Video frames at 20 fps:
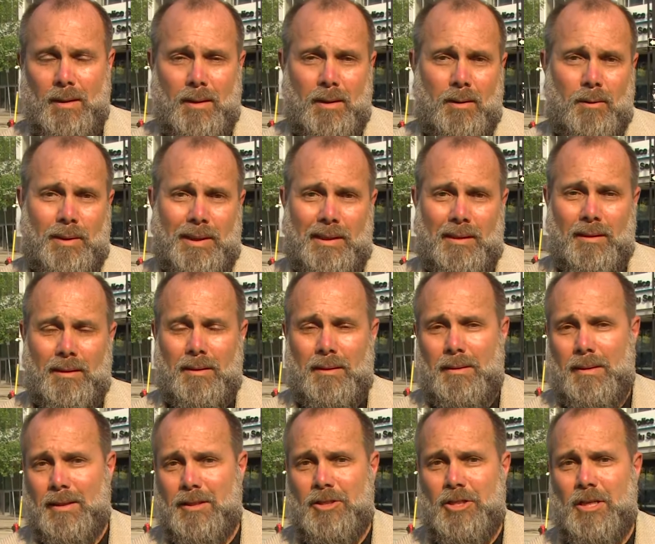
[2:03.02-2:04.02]
Well,
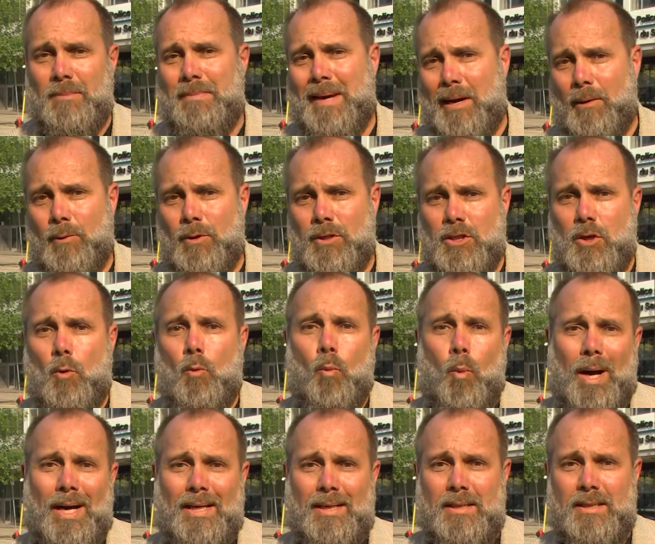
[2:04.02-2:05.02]
Gene Bowers
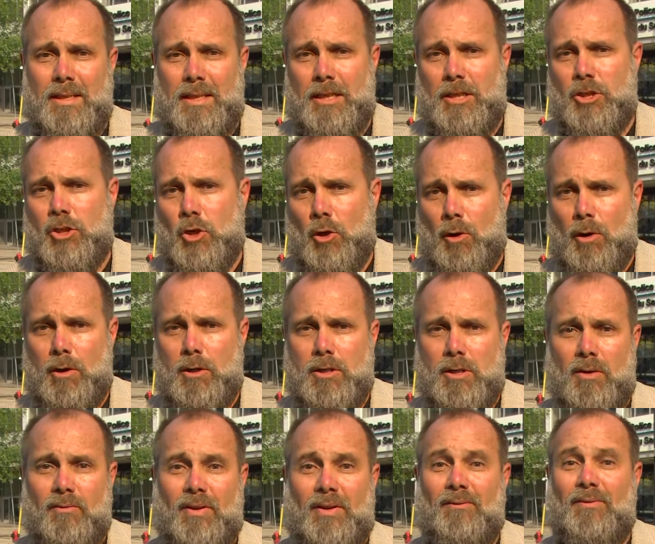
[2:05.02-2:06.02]
was in charge
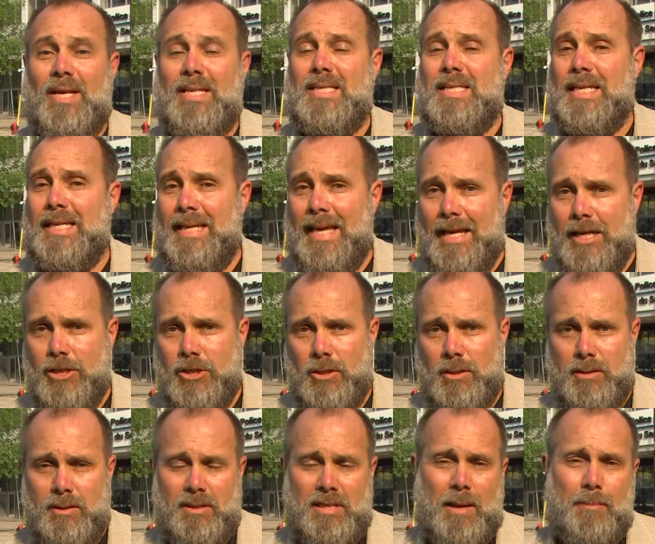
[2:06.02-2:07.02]
of
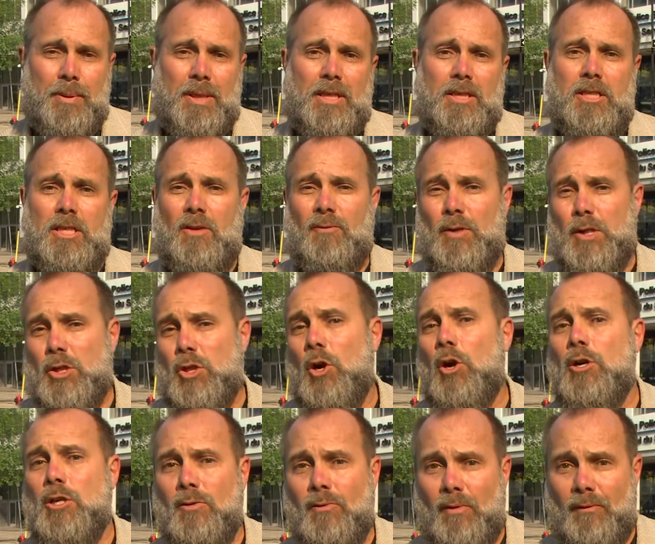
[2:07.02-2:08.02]
investigations, deputy chief in
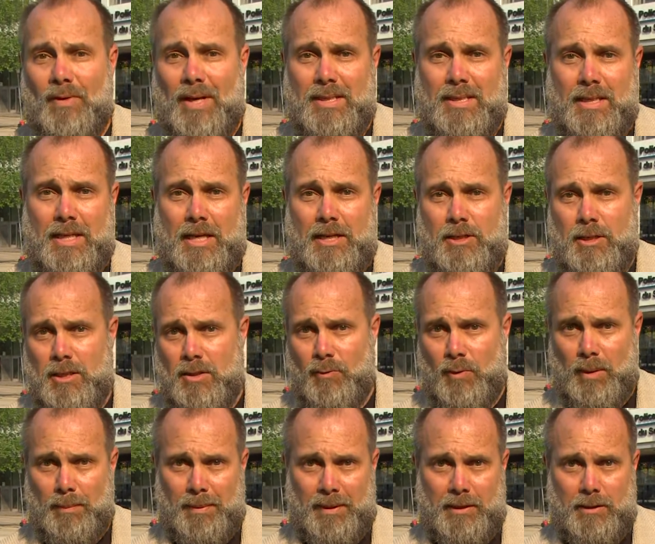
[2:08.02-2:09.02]
charge of investigations for the
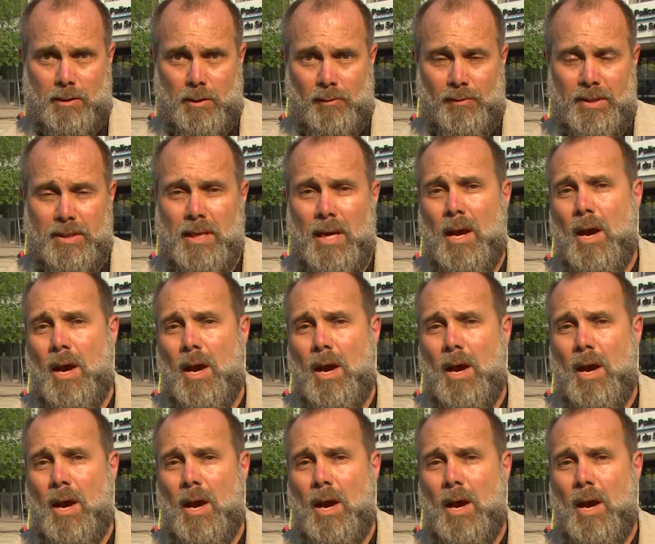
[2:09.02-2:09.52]
police service